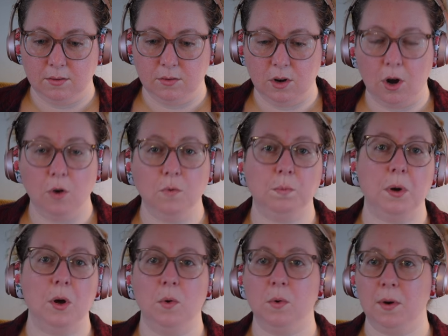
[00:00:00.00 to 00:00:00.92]
Don't
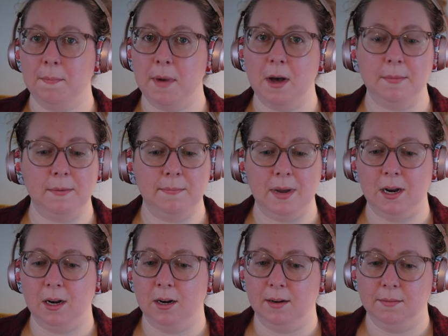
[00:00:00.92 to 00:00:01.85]
poke Mama
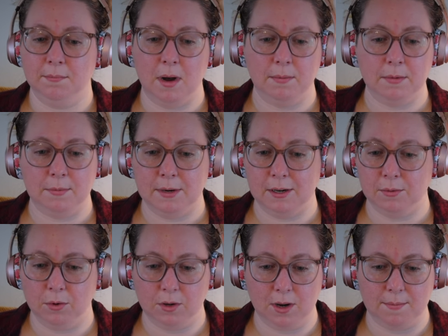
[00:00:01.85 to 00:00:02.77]
Bear. Mama Bear
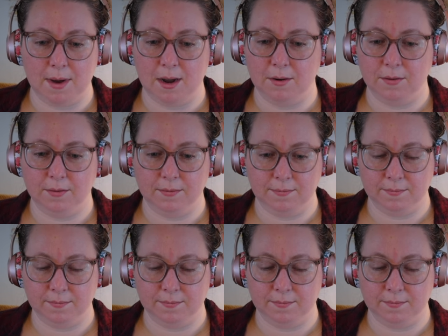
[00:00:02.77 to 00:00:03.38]
will come out.